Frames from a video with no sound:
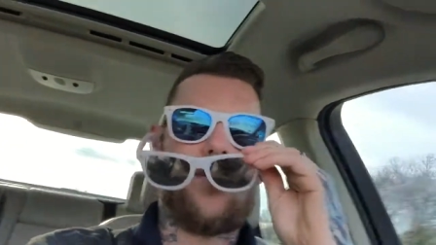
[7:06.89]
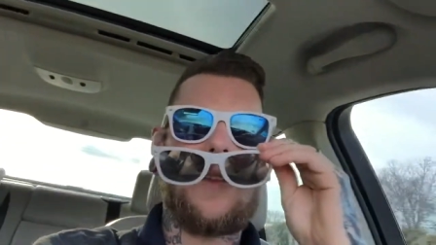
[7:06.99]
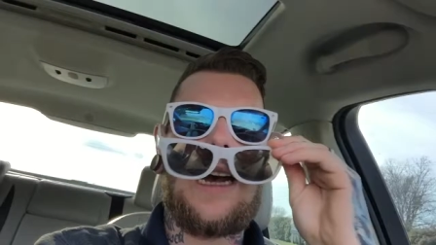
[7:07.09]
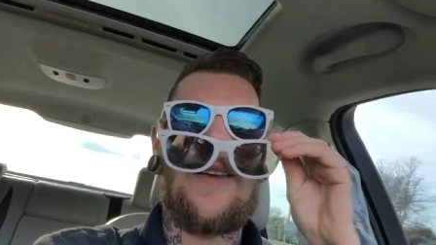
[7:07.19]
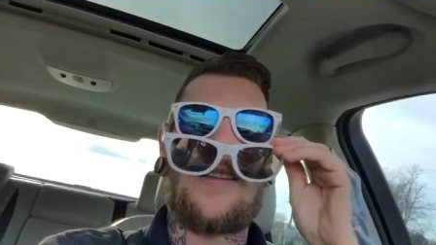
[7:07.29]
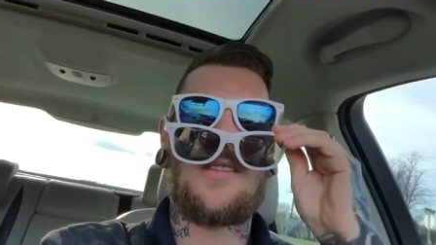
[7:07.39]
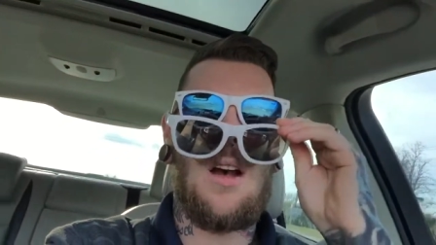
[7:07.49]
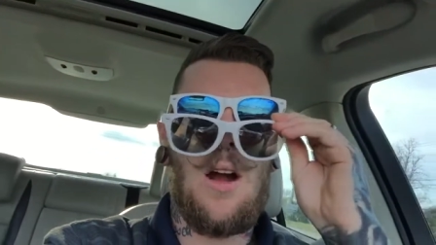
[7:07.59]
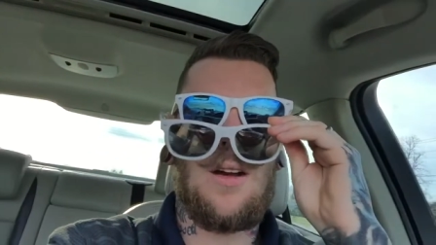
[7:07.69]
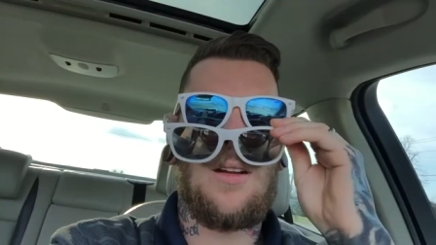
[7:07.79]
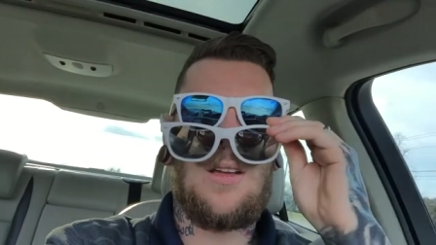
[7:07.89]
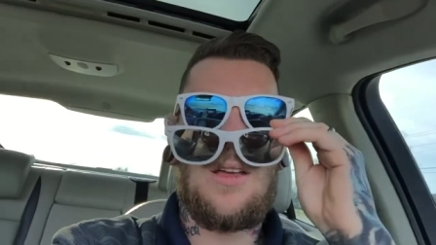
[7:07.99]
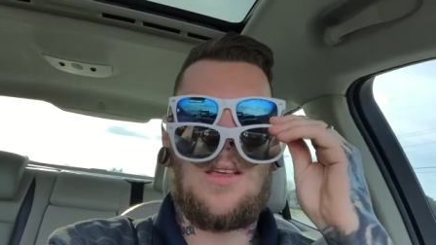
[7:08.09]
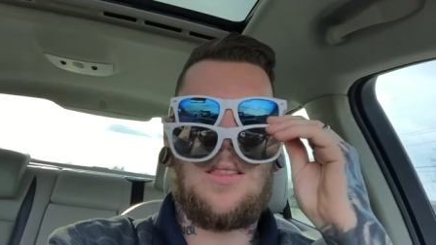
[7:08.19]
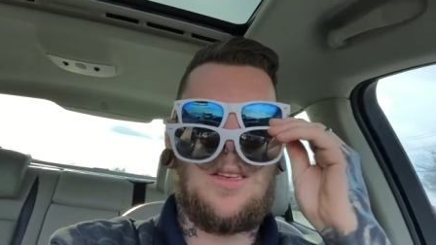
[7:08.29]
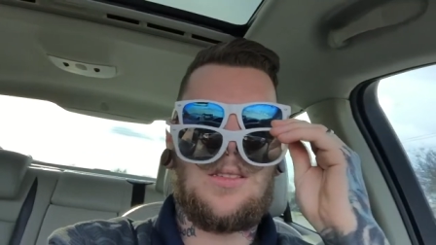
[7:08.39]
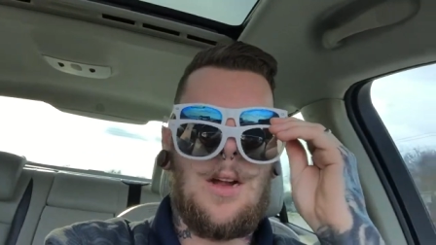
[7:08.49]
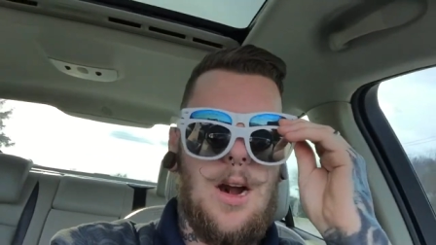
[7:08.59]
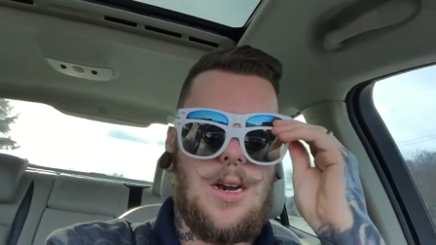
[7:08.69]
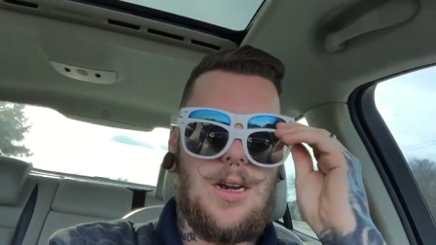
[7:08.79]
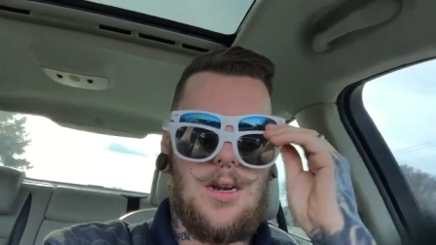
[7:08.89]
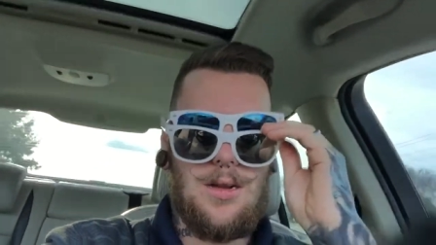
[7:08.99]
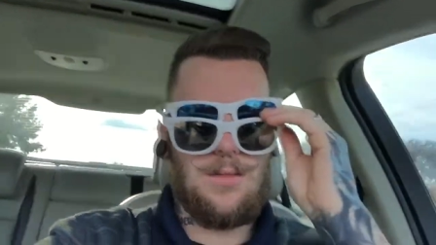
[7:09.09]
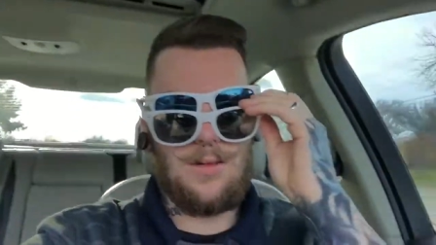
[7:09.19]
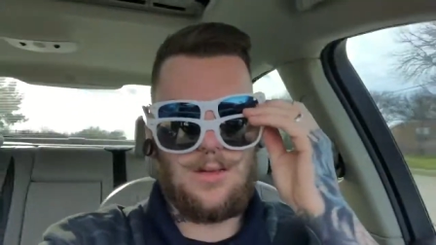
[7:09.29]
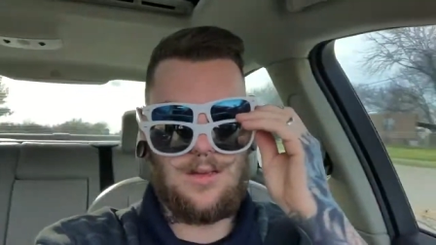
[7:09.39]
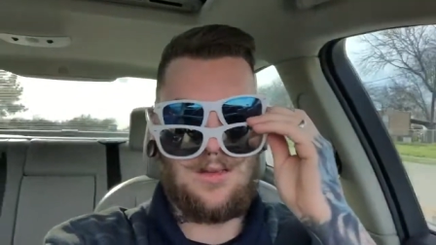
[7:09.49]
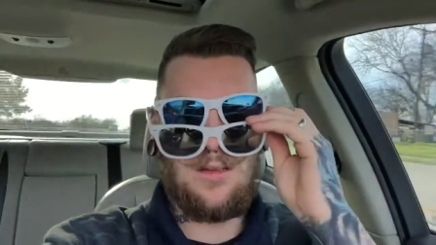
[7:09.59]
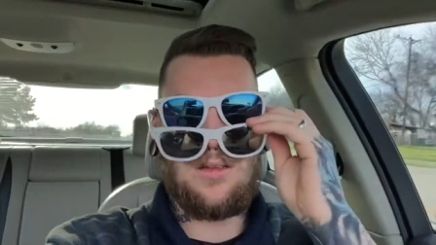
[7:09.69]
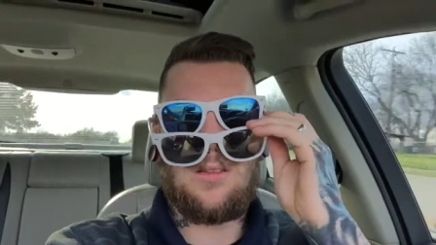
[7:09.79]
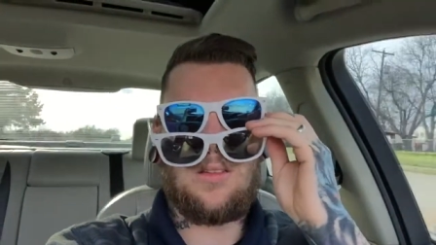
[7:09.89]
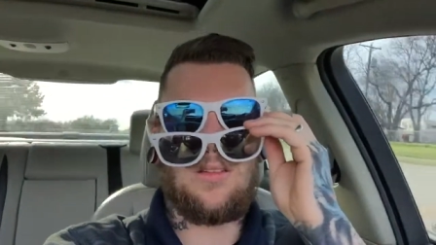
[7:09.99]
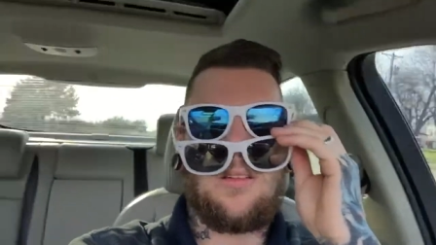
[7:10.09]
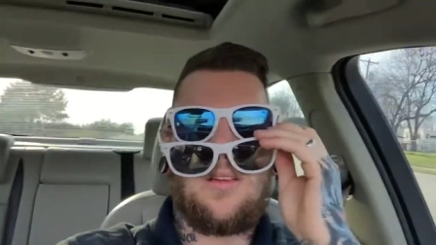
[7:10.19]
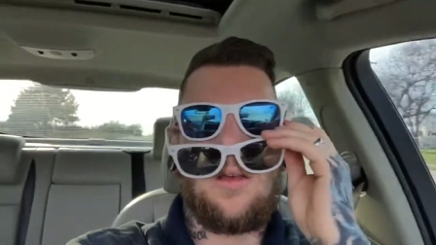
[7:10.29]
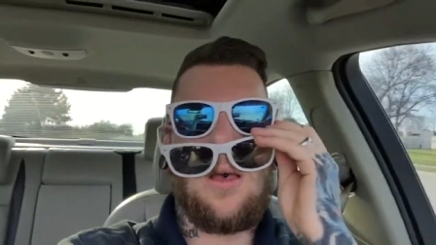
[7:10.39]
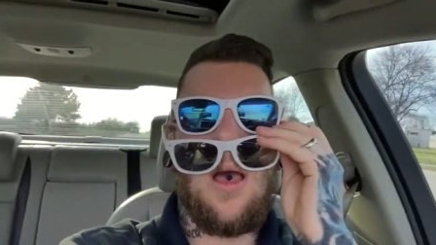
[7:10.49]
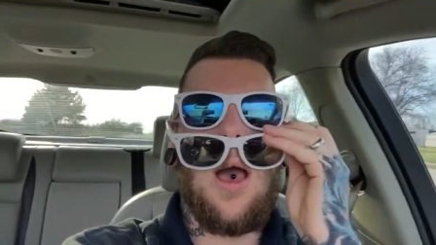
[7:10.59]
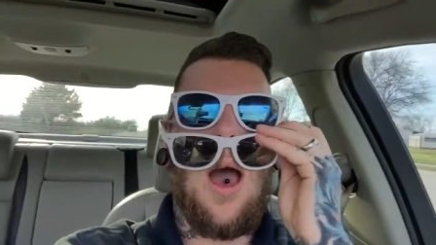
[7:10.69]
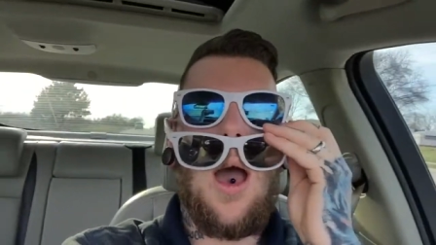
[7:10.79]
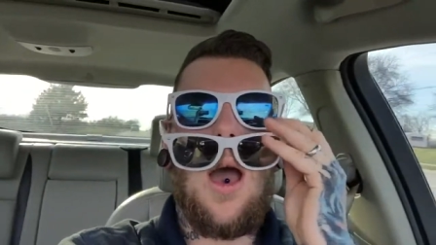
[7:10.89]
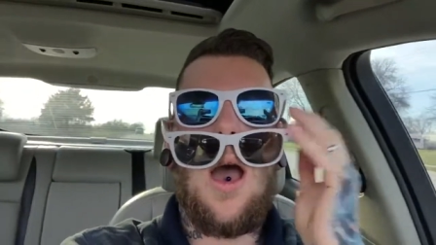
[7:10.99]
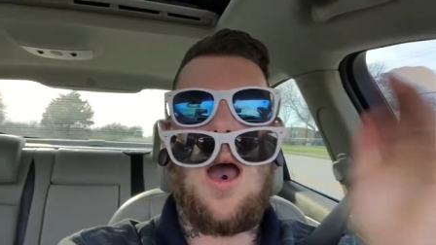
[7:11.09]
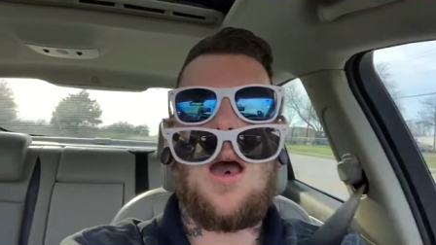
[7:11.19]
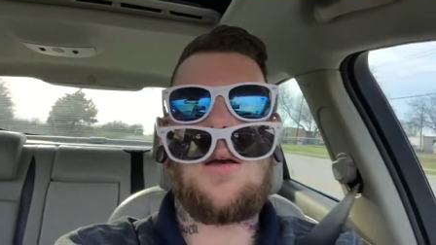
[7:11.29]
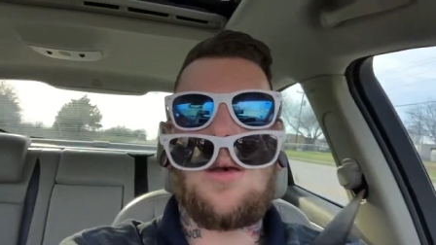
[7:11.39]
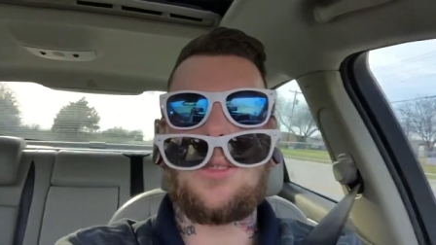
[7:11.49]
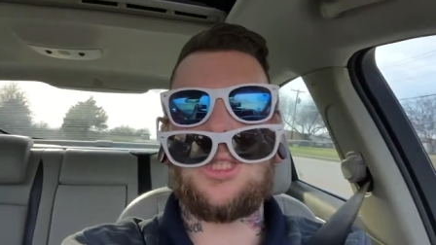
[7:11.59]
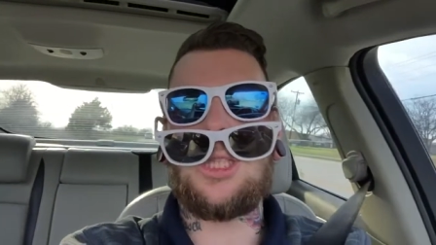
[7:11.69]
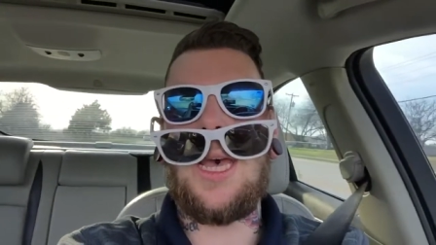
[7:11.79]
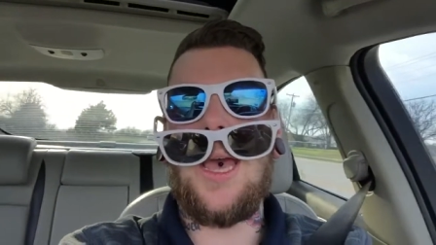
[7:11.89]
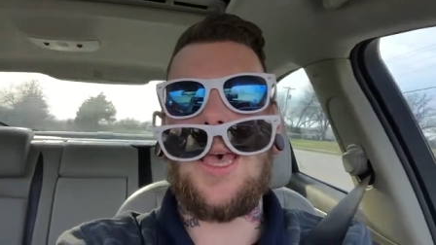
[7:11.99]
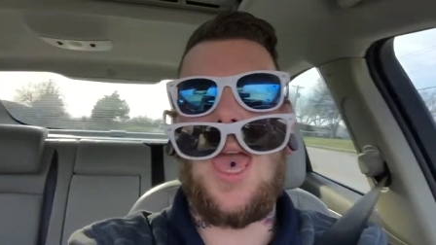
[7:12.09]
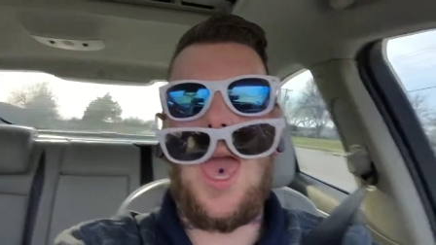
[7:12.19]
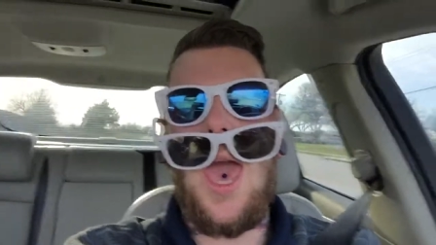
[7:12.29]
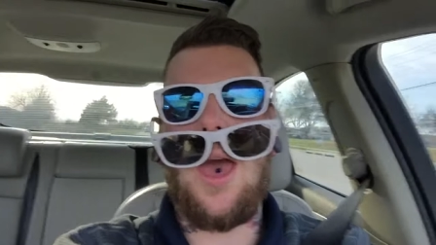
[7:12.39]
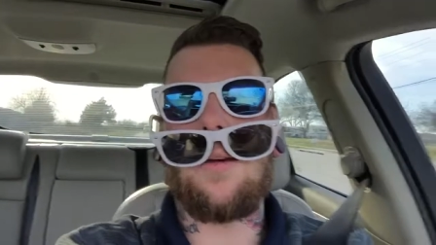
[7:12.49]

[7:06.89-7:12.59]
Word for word: my god, this is harder. This is harder to do. Oh shit, yeah.